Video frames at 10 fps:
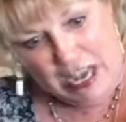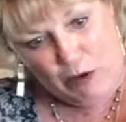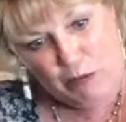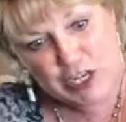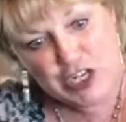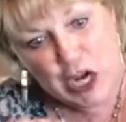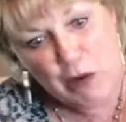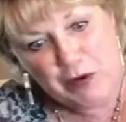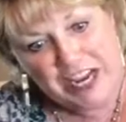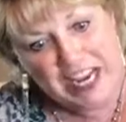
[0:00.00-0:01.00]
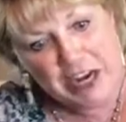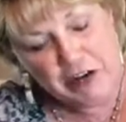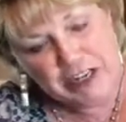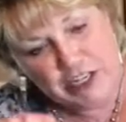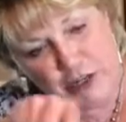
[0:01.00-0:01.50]
Wish y'all were here
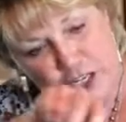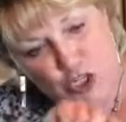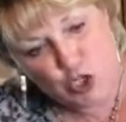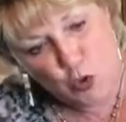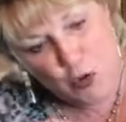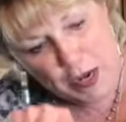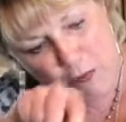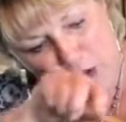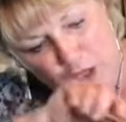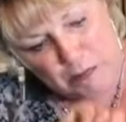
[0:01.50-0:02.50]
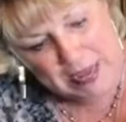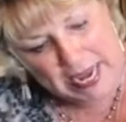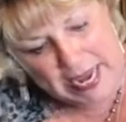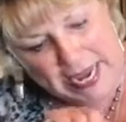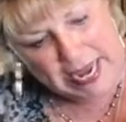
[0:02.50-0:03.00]
to enjoy with
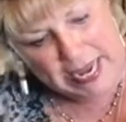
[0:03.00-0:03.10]
me.